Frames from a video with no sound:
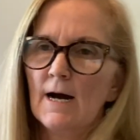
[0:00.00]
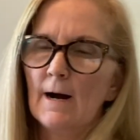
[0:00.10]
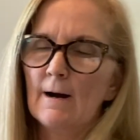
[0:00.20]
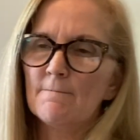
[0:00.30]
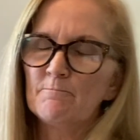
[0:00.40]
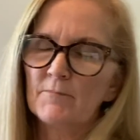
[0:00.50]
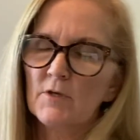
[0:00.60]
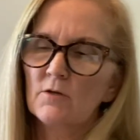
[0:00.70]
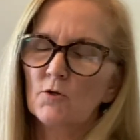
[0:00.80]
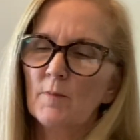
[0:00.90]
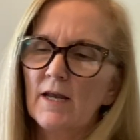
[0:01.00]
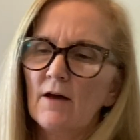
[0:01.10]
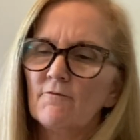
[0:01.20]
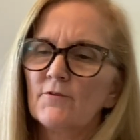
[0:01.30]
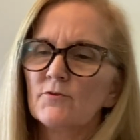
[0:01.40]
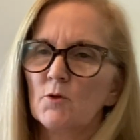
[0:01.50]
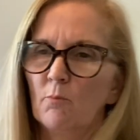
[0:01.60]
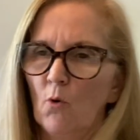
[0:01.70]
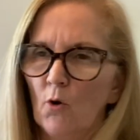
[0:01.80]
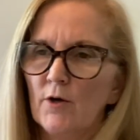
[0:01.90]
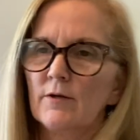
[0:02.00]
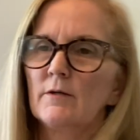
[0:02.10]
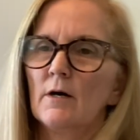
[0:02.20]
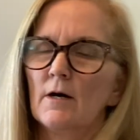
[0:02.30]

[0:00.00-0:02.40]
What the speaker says: You may not feel supported